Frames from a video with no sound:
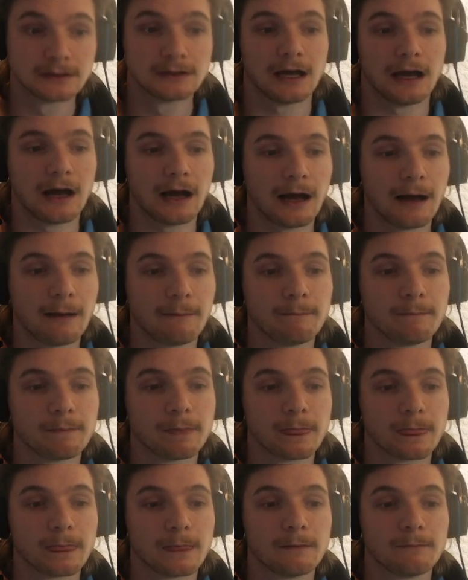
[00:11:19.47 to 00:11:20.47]

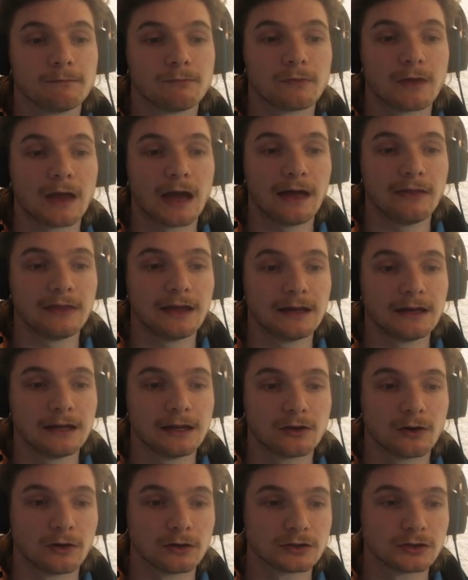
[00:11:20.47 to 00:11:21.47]
and then
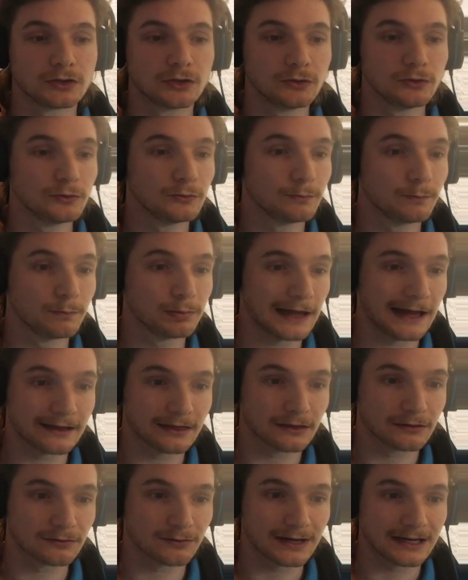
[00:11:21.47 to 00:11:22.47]
it got to plat
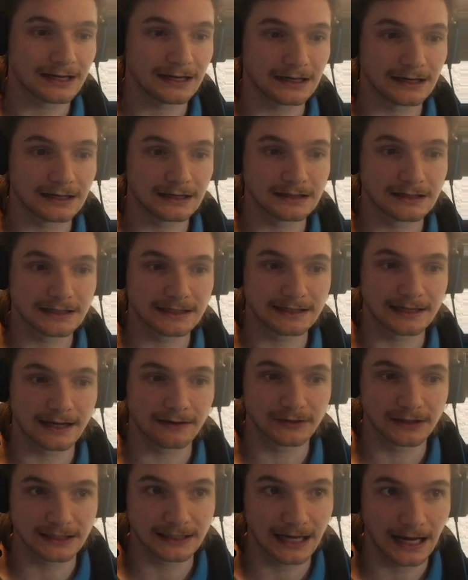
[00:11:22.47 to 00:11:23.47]
3 in
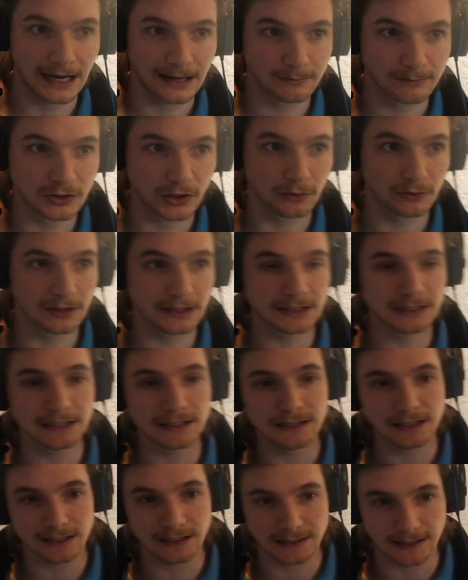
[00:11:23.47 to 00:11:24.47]
70 games. So this
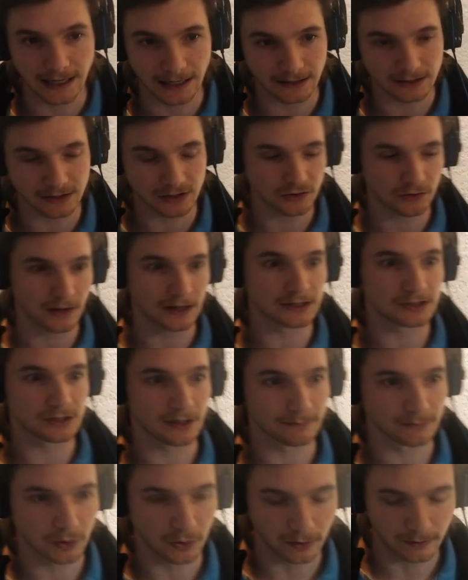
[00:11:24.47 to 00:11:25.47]
is the second strategy
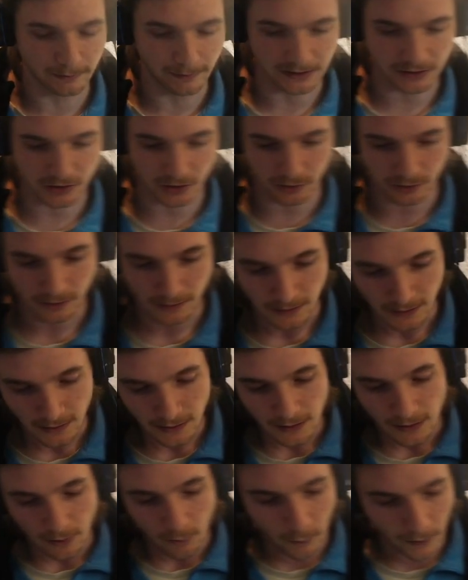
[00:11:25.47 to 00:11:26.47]
I'm talking about. So
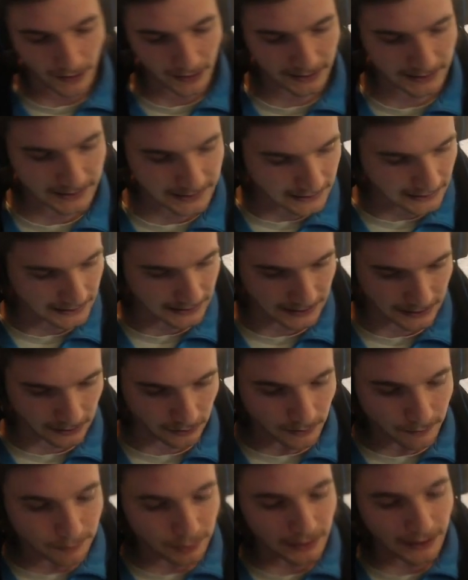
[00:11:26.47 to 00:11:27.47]
when I
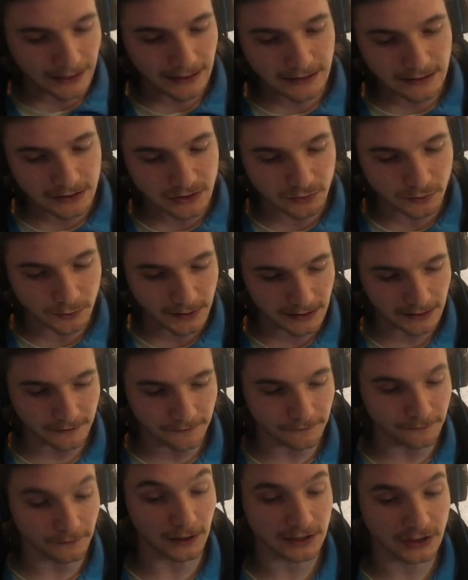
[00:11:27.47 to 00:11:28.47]
hear a player that's really
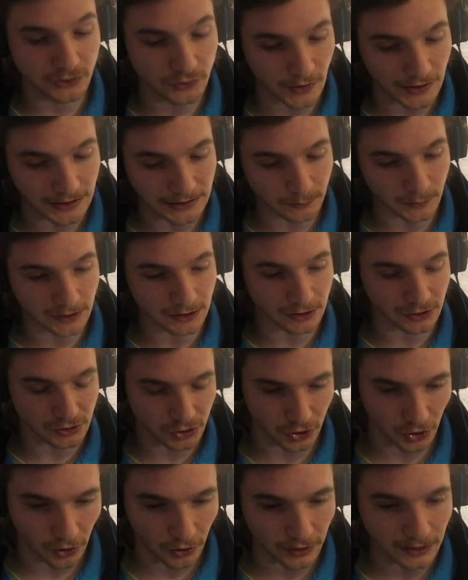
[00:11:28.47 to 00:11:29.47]
frustrated with the
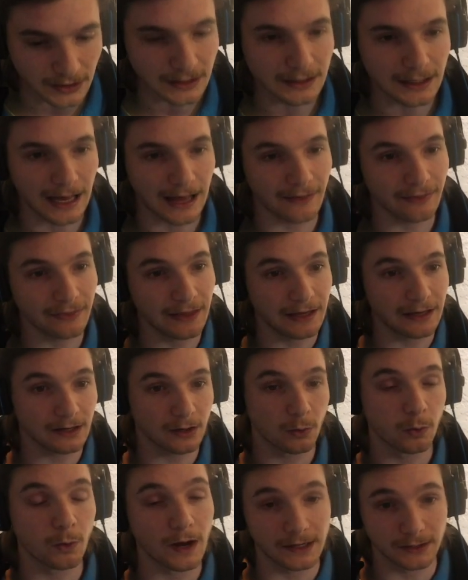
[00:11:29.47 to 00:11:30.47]
journey and they're
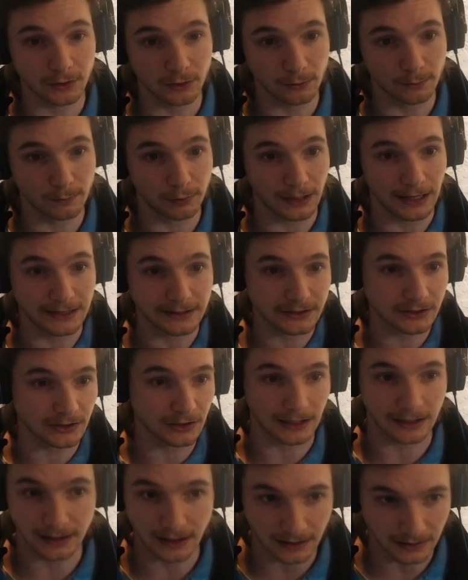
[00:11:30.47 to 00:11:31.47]
quite a good player. So
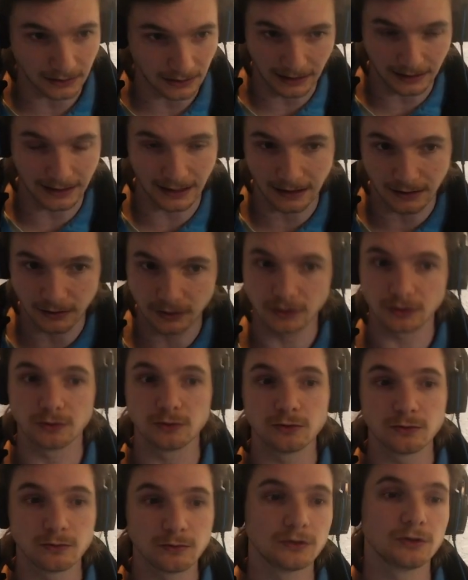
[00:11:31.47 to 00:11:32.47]
like, again,
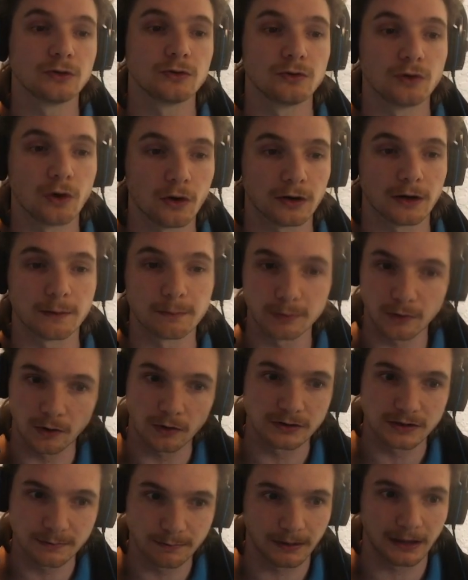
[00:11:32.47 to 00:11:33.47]
you're not a
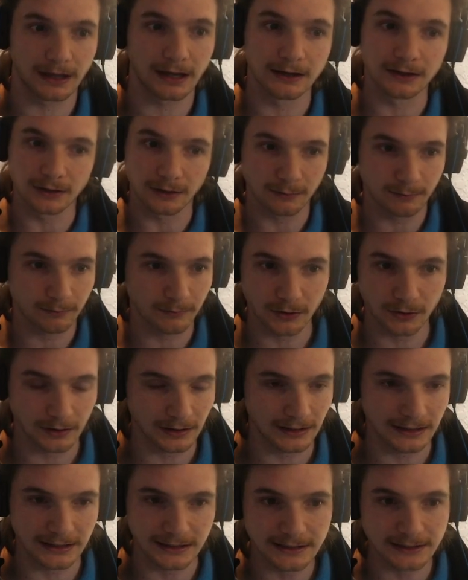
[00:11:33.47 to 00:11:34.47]
bronze player, you're at
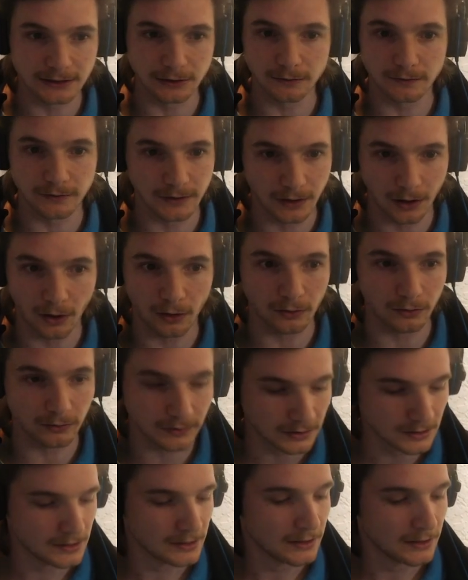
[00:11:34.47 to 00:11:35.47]
least silver
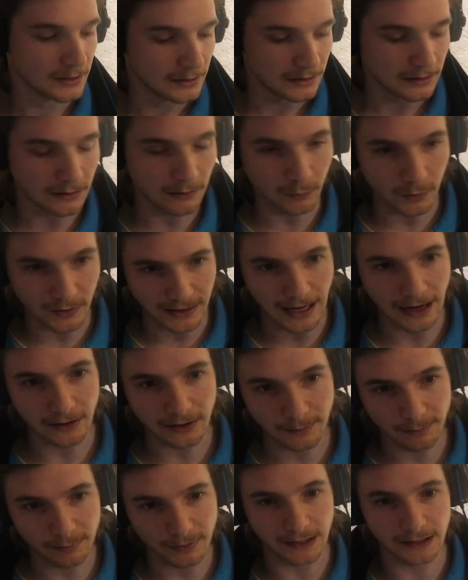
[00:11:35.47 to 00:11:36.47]
gold with how
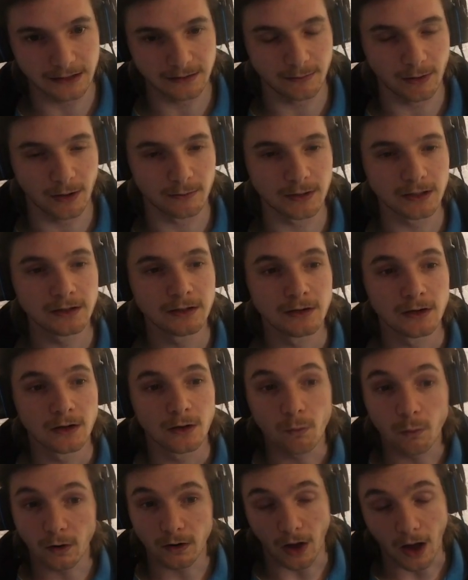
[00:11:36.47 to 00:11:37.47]
you're playing at the moment.
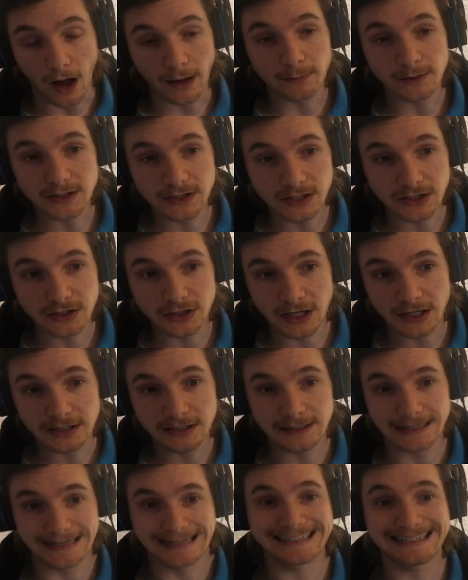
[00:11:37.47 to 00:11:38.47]
What I would
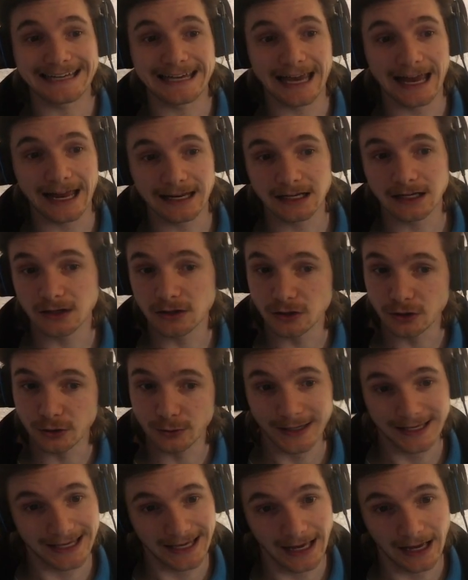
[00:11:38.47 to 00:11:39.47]
suggest is getting a
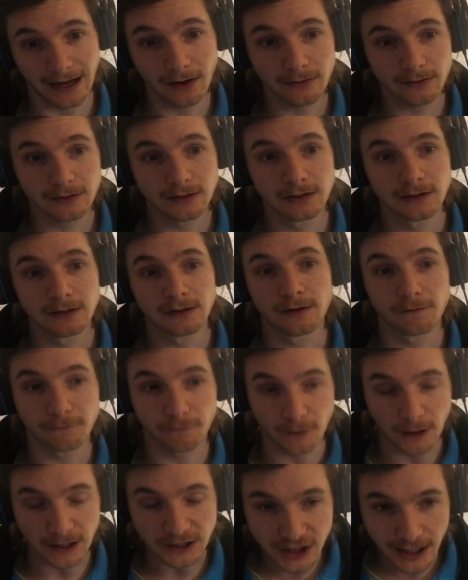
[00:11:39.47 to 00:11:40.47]
new account,
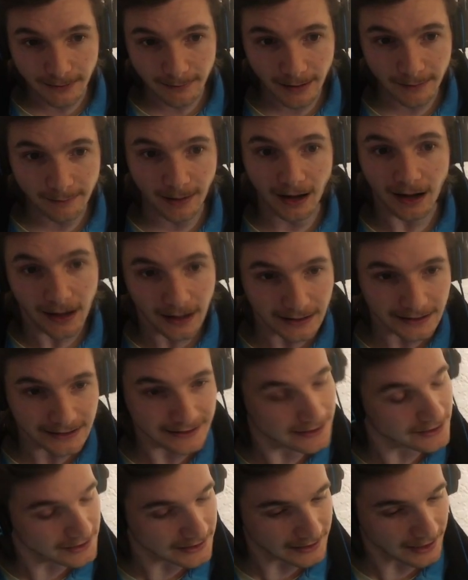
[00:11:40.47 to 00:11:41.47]
fresh MMR.
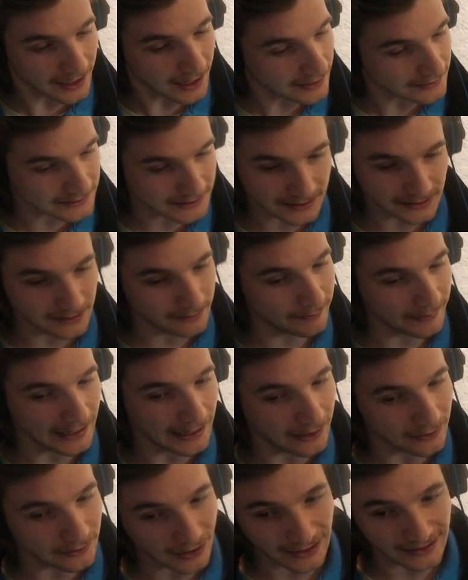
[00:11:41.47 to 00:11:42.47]
It starts in
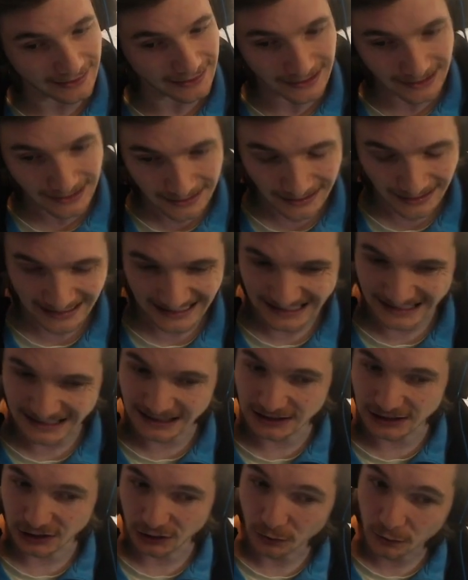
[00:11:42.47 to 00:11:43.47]
about, I think, like
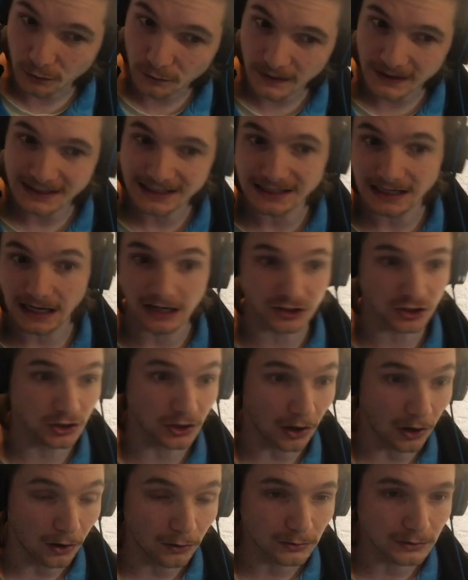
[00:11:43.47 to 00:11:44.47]

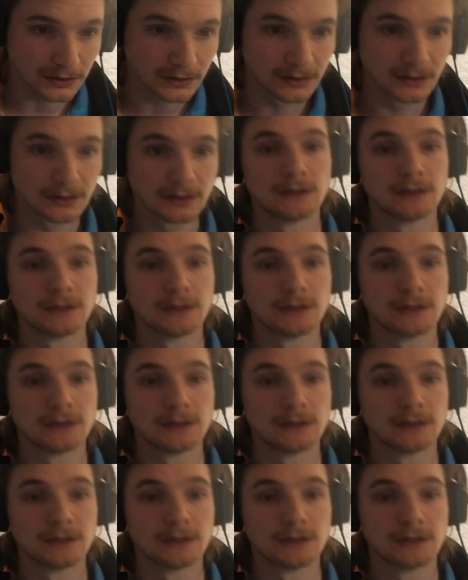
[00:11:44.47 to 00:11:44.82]
silver/gold.